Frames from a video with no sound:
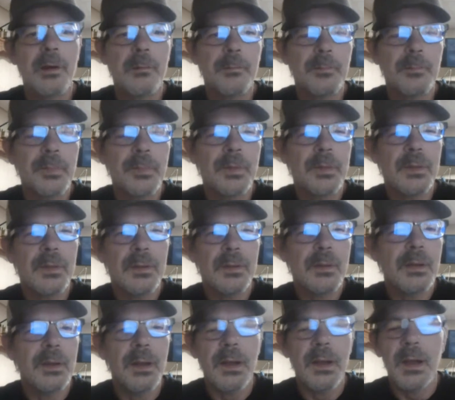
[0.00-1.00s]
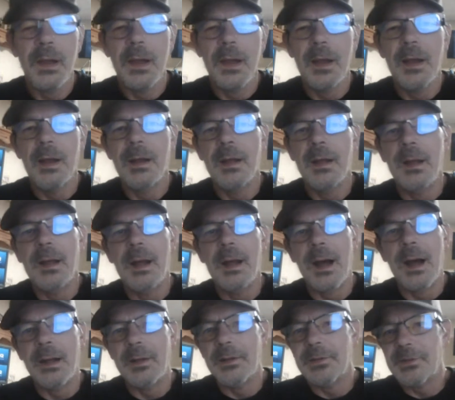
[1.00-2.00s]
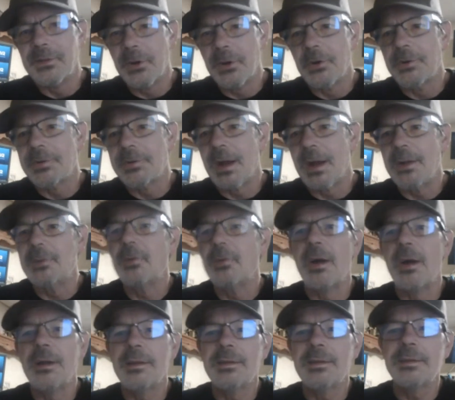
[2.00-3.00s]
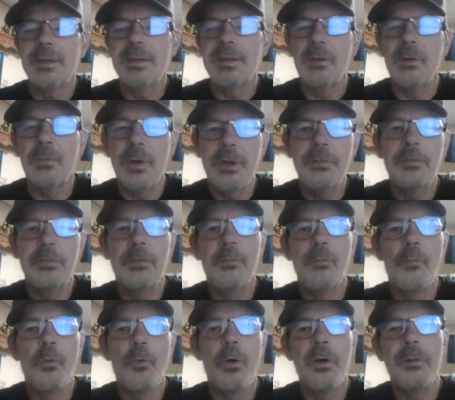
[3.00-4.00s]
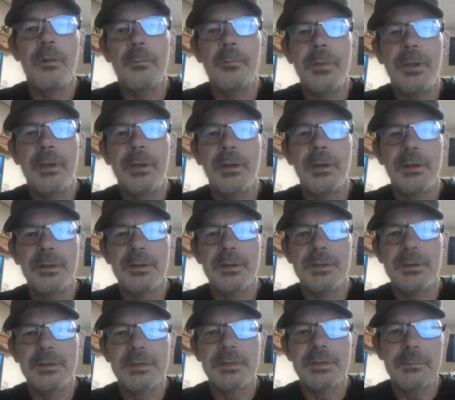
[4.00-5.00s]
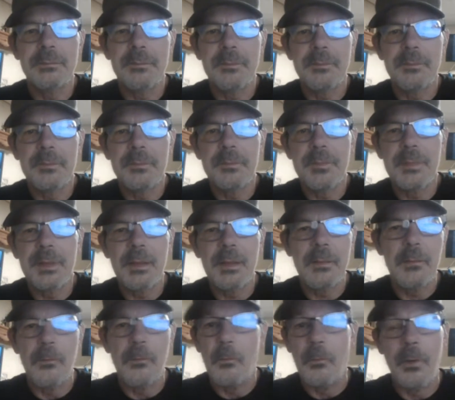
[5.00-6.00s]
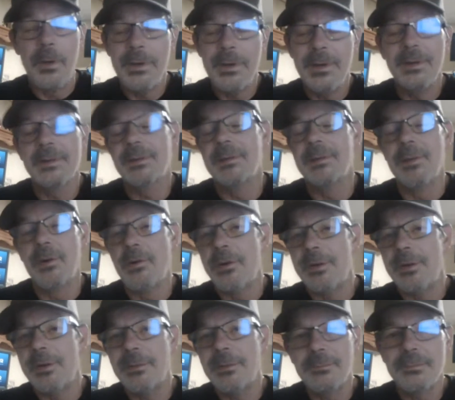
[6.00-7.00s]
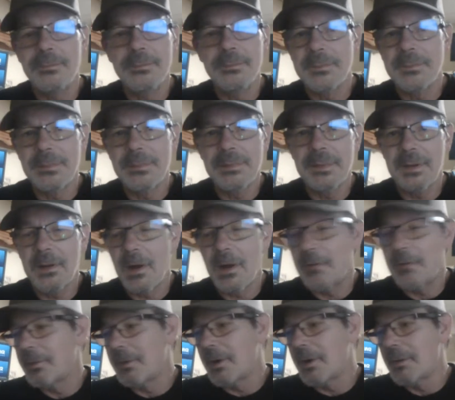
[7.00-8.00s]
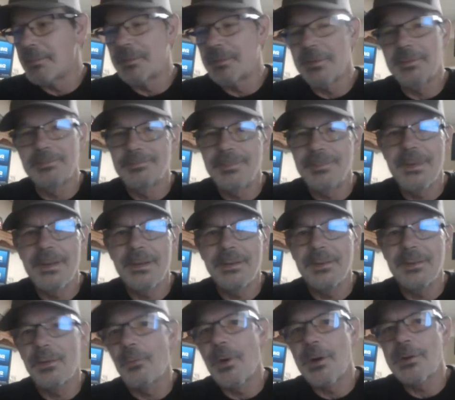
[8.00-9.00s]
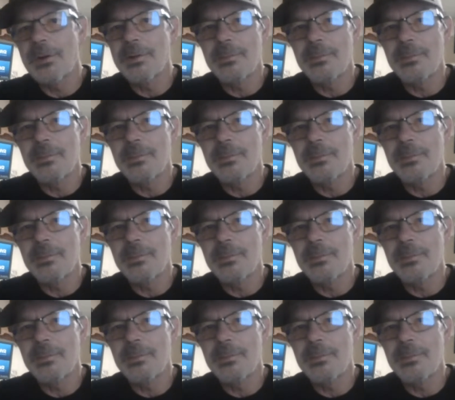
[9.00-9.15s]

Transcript: On the shirts, I try to stay away from white because white gets dirty. Coffee cups, you wash them every time you use them anyway.